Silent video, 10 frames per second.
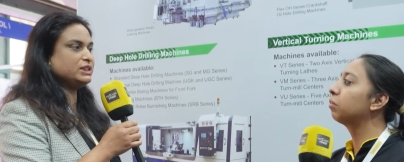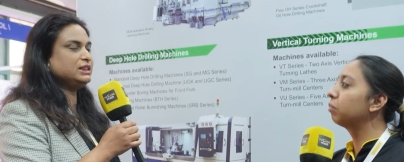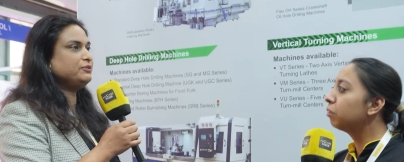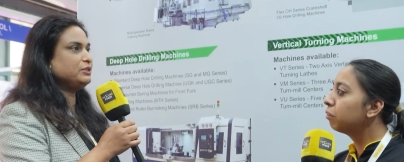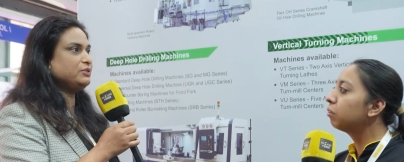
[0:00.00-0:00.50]
Speaker 1: with,
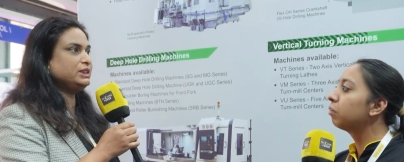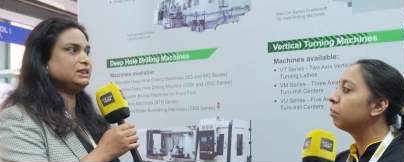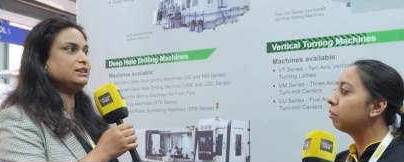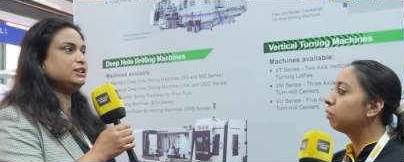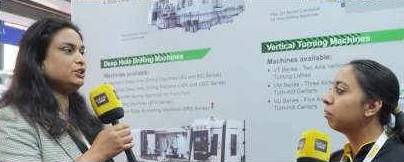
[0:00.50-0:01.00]
a, with
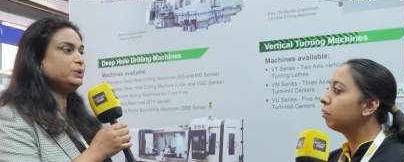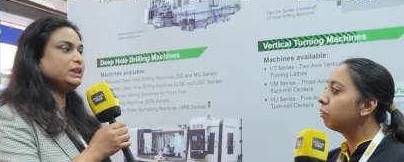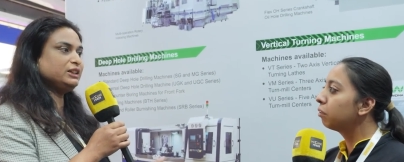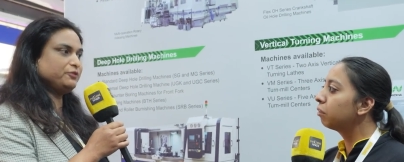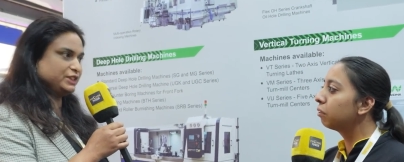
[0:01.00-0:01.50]

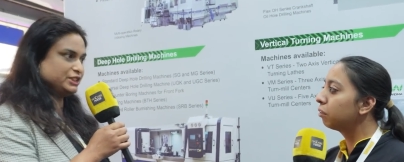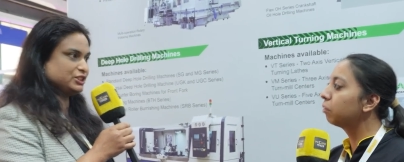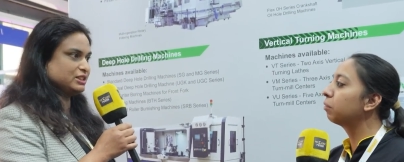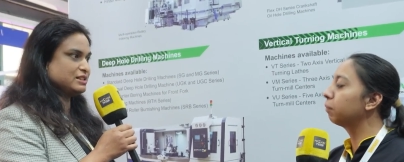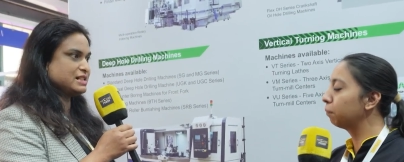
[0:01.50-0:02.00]
unique
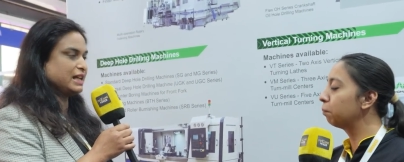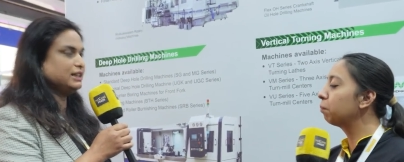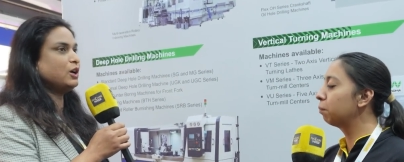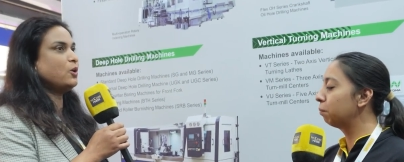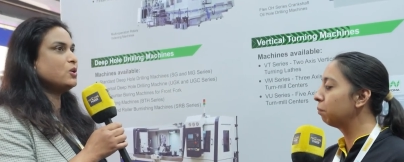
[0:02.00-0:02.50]
features and
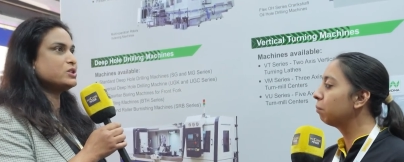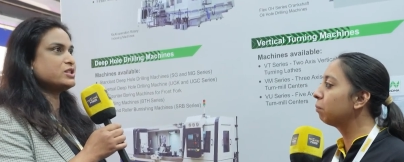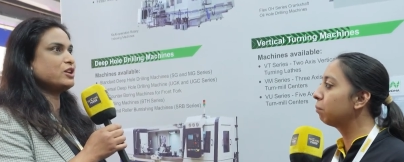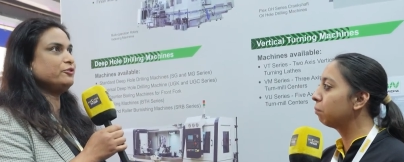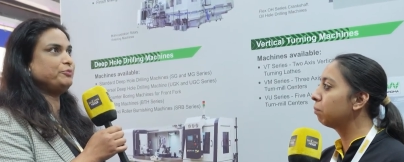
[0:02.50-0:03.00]
a host
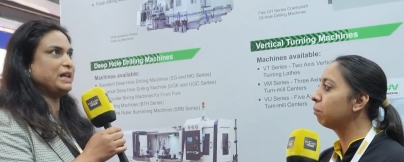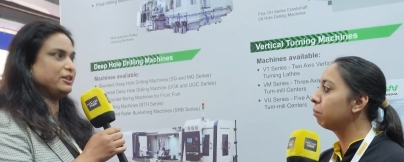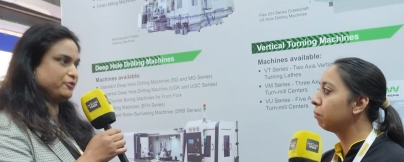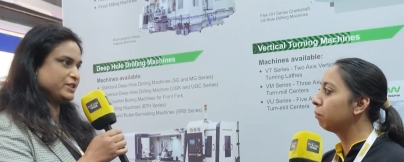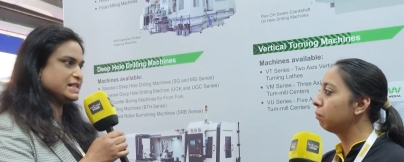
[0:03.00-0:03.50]
of
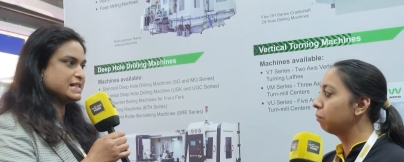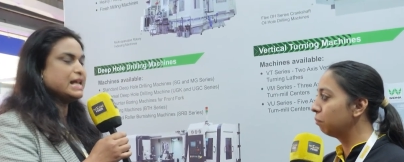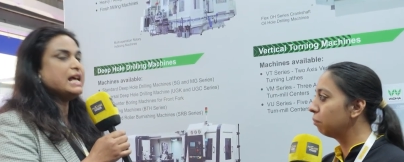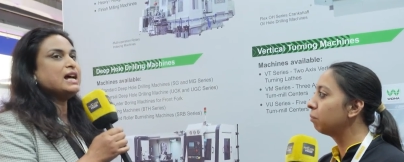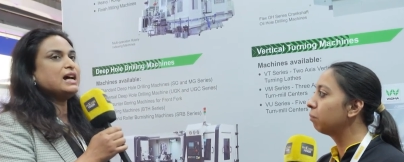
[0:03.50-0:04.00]
benefits.
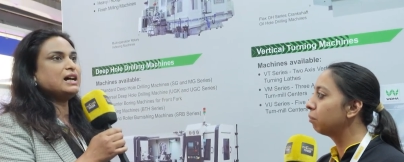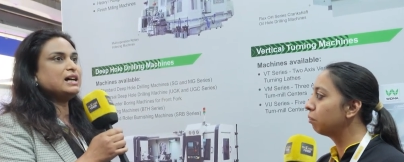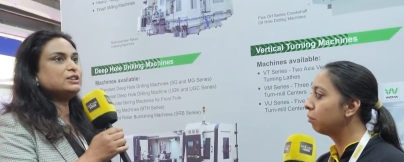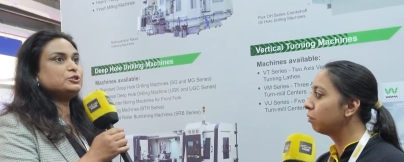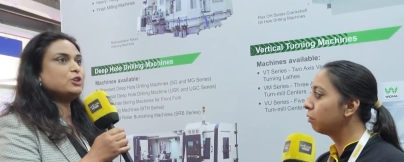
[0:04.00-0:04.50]

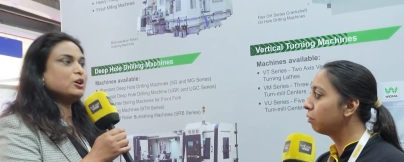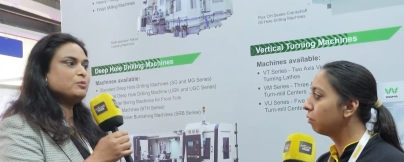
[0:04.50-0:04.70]
Uh, to talk